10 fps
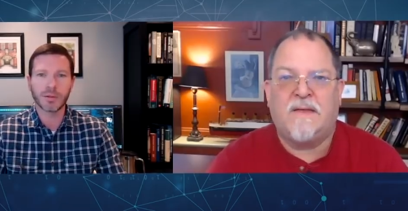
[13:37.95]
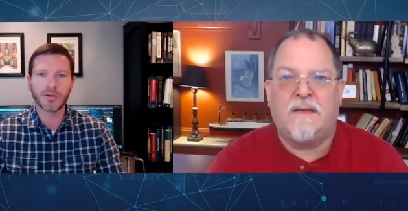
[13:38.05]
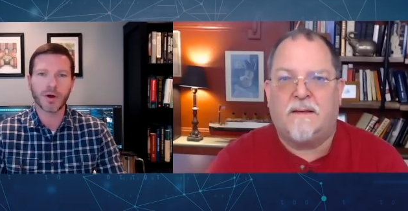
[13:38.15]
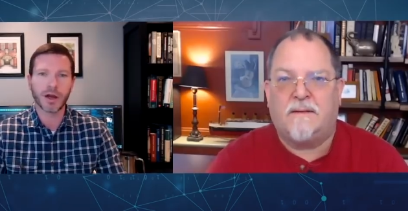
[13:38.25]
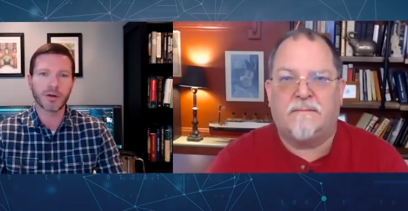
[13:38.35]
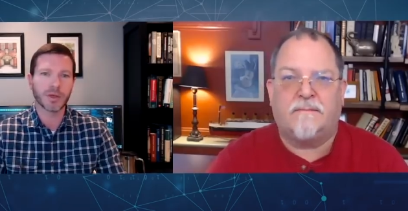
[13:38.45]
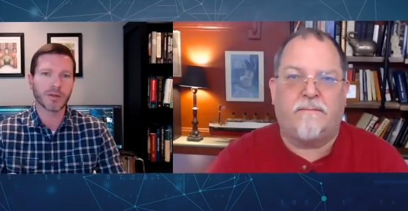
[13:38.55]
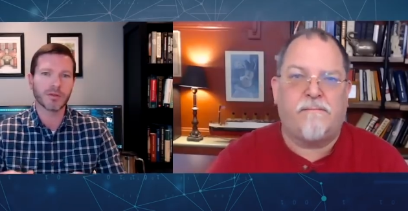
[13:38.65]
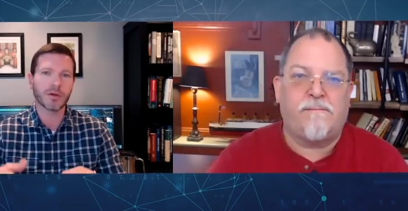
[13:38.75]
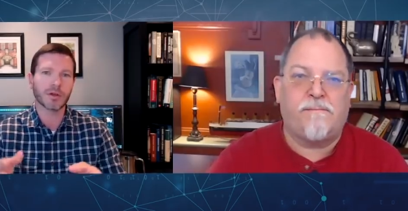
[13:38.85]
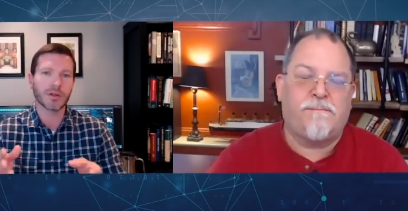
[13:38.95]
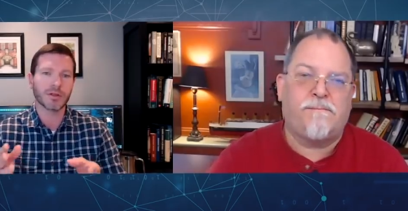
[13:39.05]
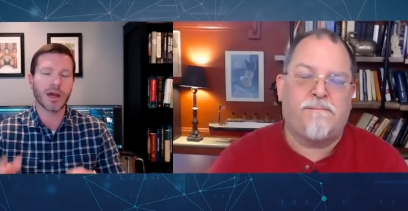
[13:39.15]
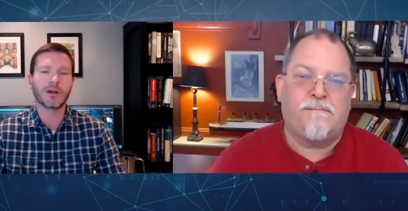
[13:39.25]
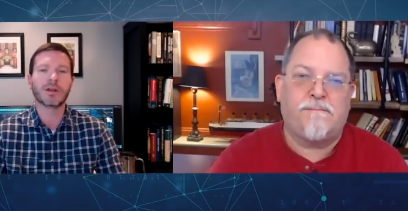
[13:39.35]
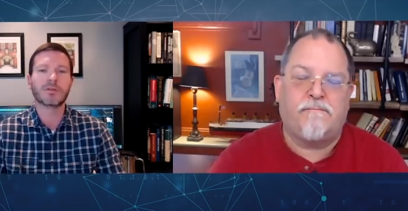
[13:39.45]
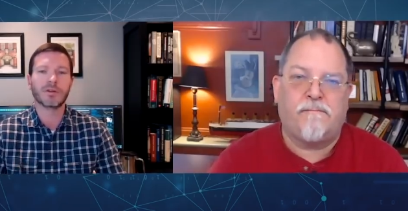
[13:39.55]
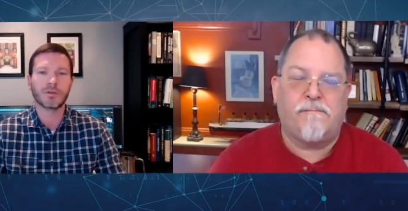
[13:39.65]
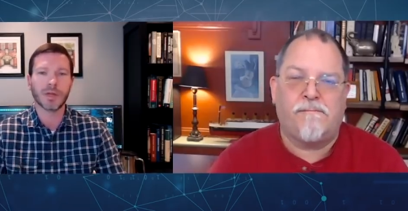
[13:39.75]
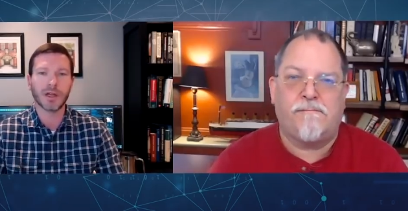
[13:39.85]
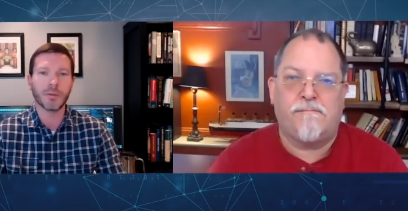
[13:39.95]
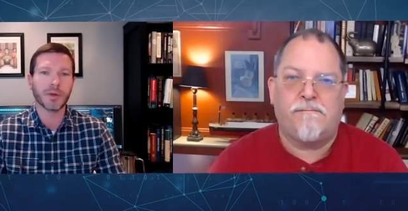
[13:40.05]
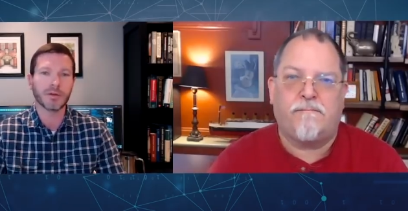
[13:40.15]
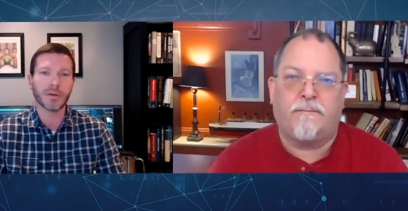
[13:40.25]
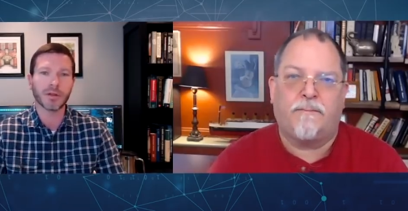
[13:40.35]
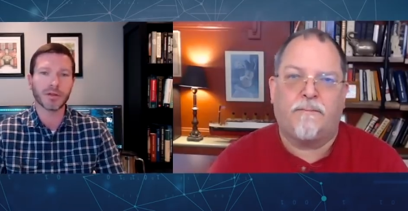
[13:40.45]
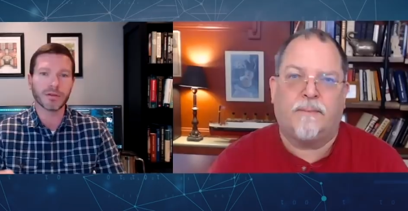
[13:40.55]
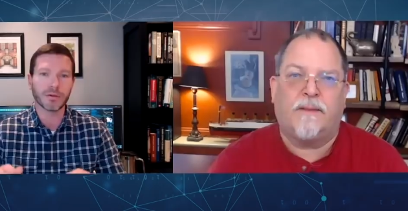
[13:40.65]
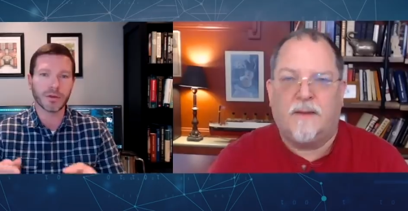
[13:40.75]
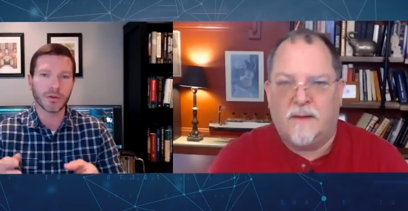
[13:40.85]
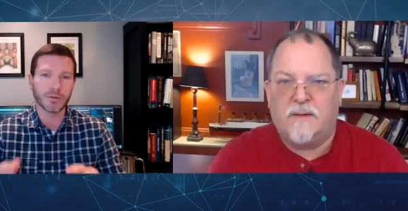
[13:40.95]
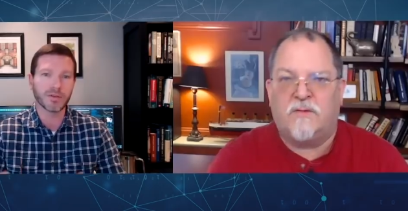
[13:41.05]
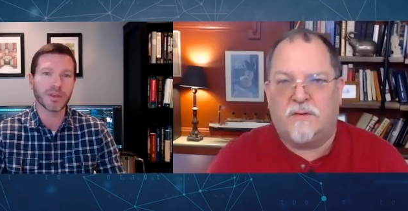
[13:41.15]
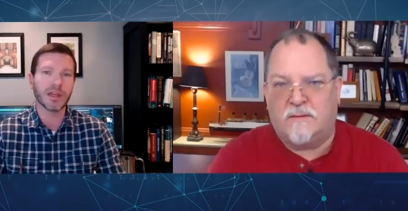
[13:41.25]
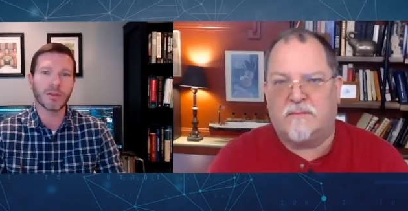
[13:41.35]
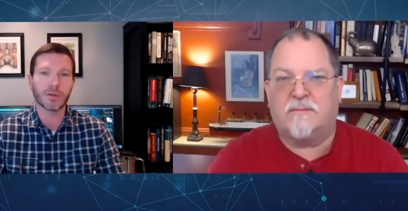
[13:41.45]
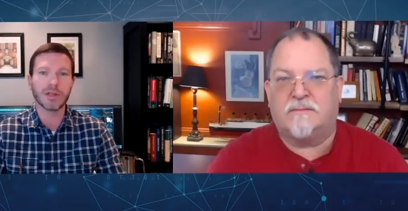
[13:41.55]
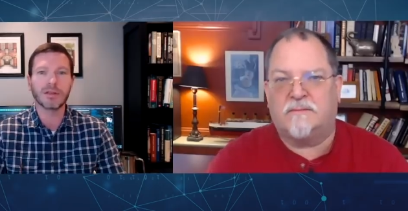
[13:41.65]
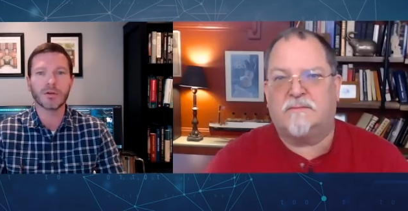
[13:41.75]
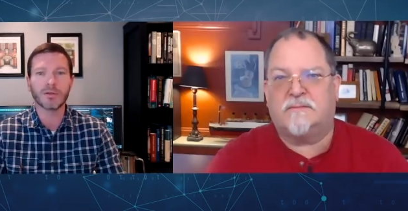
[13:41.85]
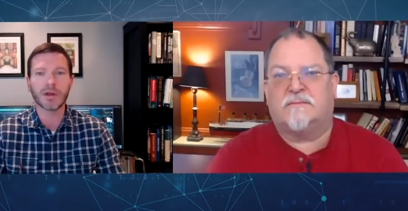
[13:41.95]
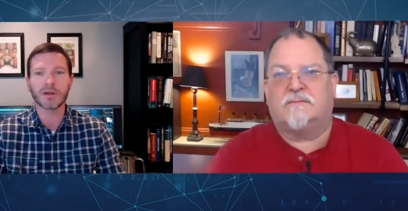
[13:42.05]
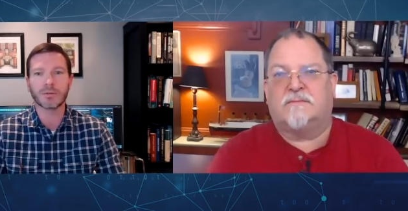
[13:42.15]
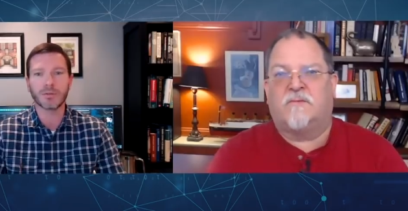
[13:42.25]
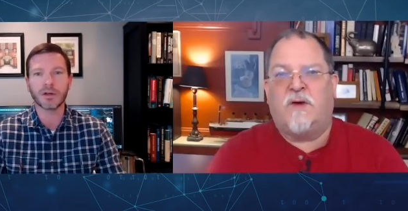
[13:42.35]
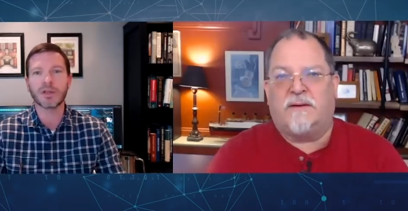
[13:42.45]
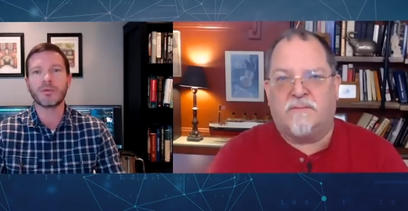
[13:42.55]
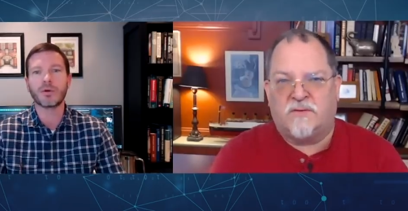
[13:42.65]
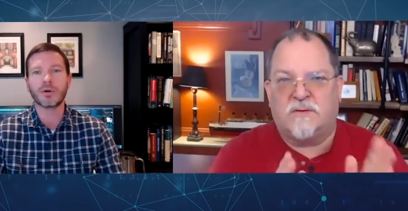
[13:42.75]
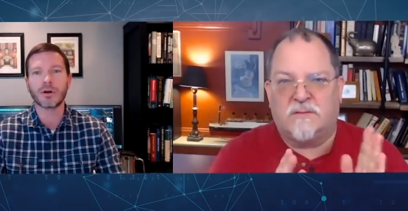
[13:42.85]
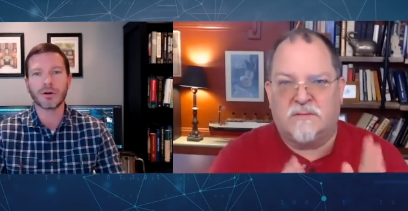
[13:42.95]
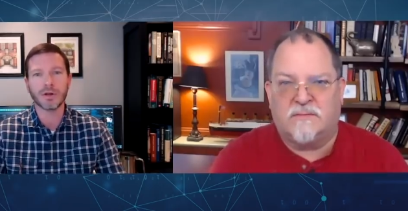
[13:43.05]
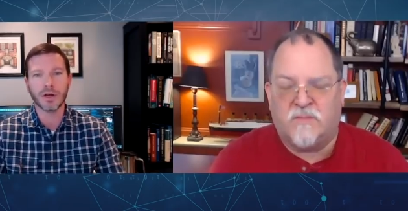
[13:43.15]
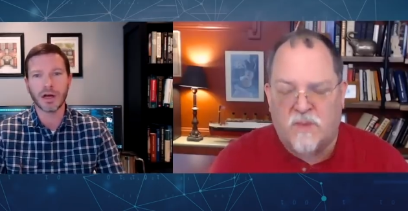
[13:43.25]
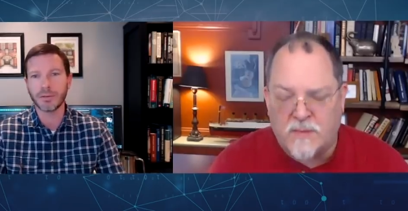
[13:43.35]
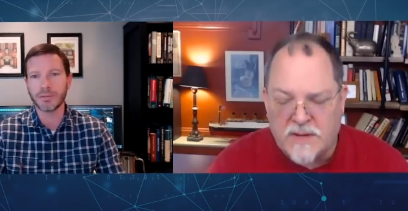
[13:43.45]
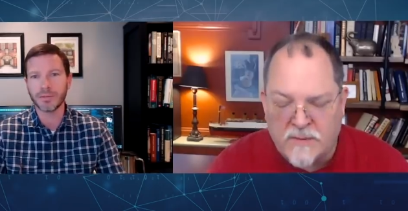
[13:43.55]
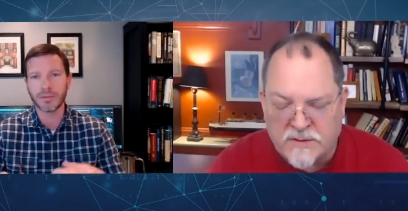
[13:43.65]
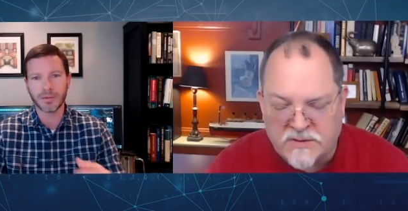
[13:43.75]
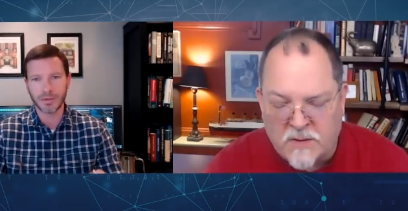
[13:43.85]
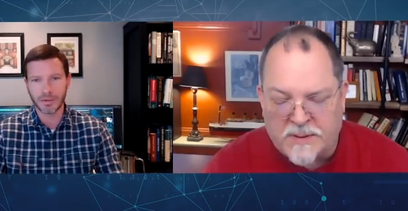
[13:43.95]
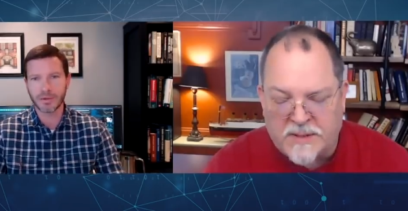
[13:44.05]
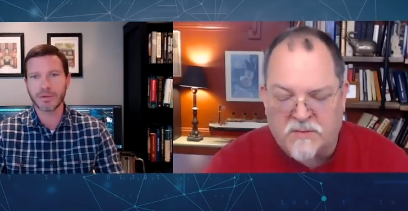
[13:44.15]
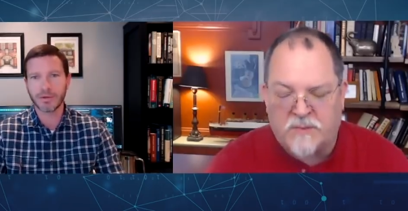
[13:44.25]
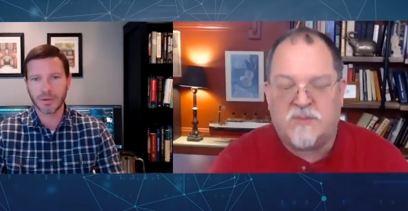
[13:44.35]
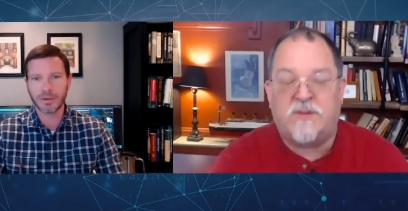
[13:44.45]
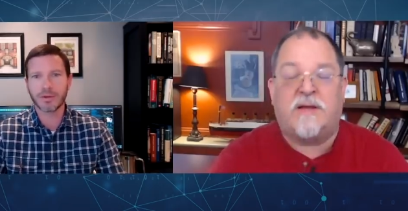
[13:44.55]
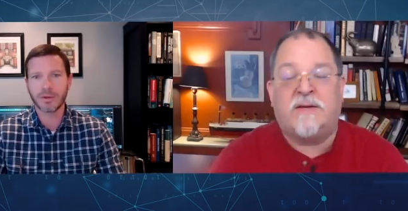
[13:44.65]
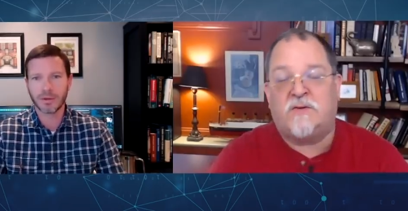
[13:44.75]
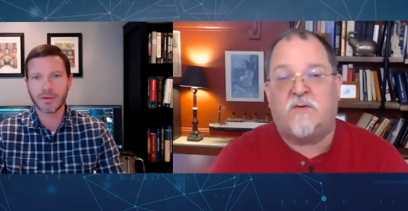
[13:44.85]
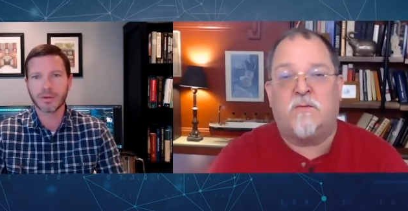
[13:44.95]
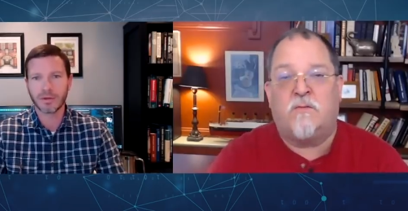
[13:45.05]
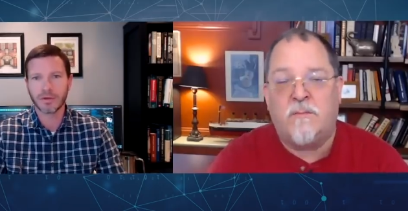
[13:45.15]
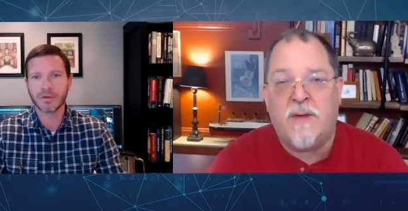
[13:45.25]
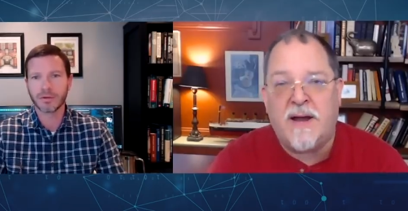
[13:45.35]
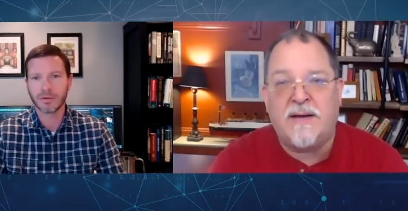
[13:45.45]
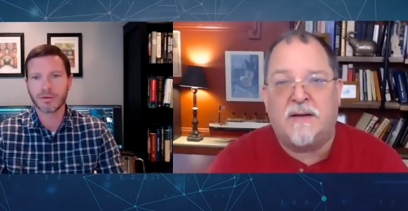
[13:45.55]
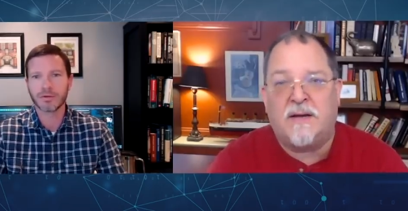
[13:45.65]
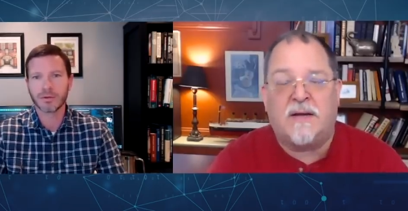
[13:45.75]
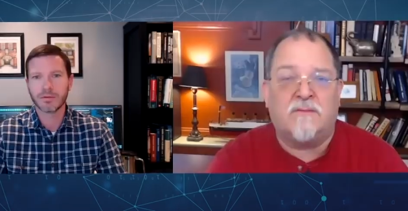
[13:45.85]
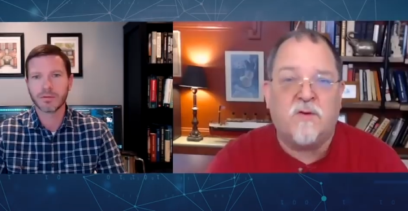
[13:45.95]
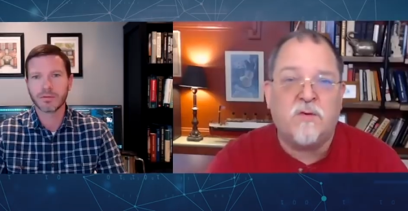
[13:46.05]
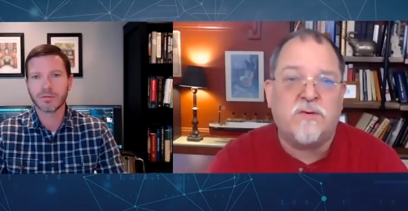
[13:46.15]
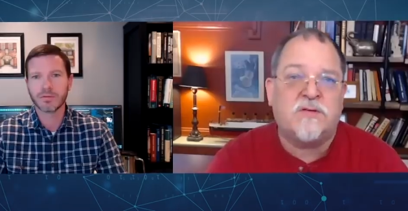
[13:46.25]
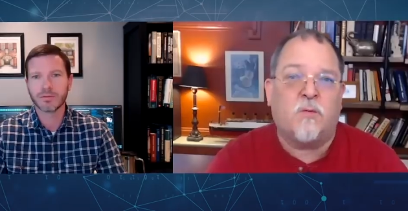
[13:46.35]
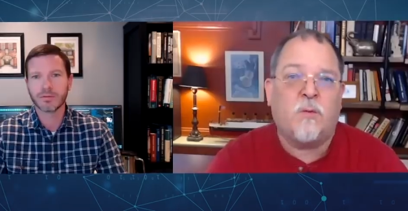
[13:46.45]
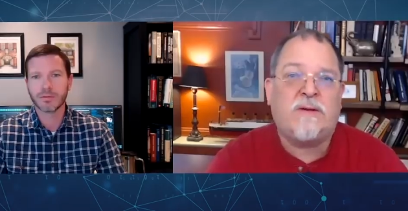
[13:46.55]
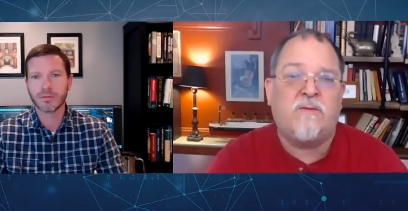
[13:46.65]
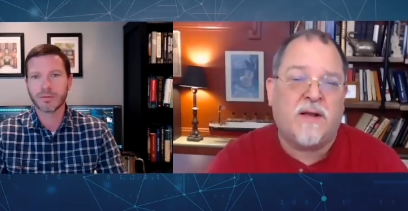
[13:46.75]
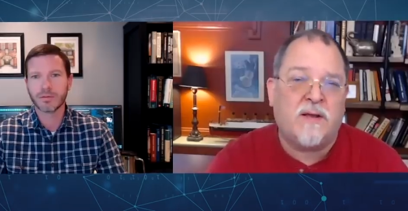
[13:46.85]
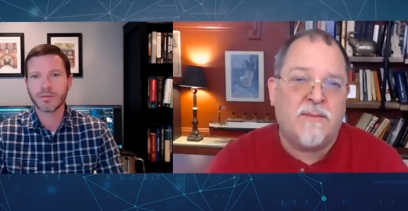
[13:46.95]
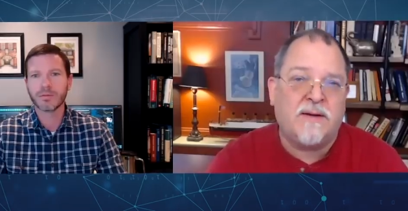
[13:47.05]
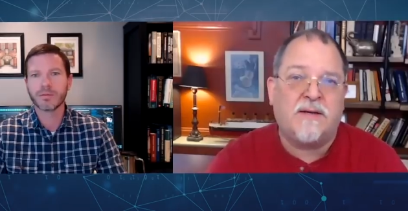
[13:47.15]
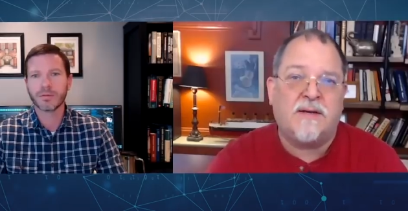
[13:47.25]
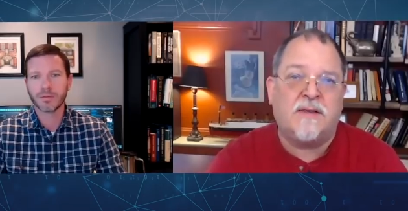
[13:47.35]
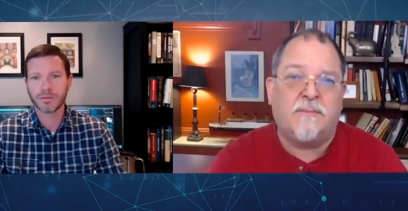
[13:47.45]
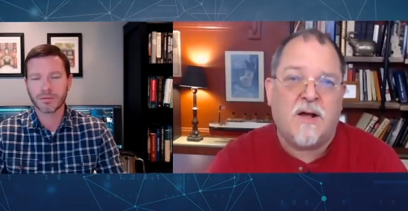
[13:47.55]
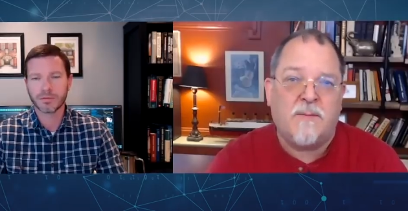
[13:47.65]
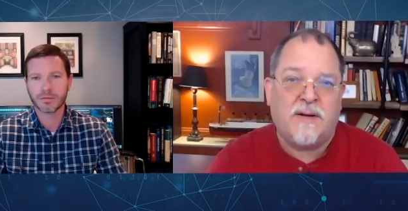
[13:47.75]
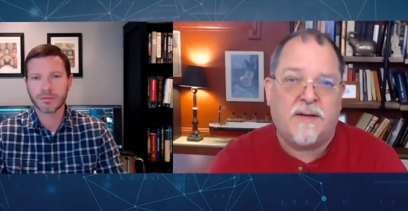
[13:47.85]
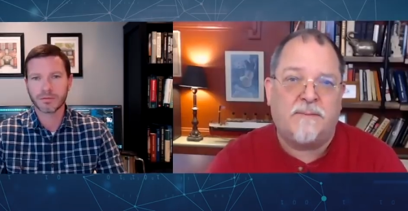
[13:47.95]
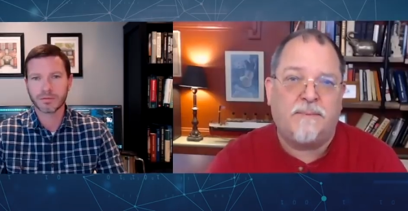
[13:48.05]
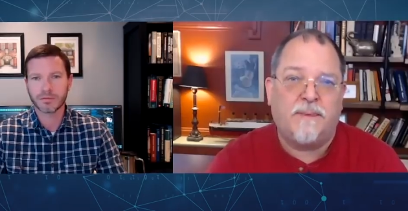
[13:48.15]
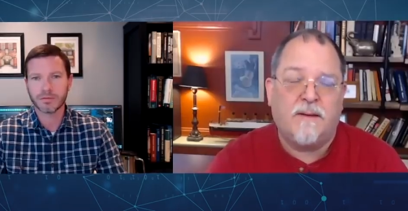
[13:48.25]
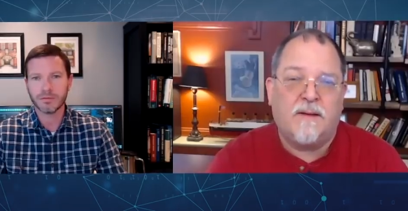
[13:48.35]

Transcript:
Speaker 1: type provider because look entire industries are being upended by this you know we've seen it in the retail sector brick right. and mortar um,
Speaker 2: so I want, to, I want, to, stop interrupt you there and just re- remind uh, viewers that we recommended in the bauman letter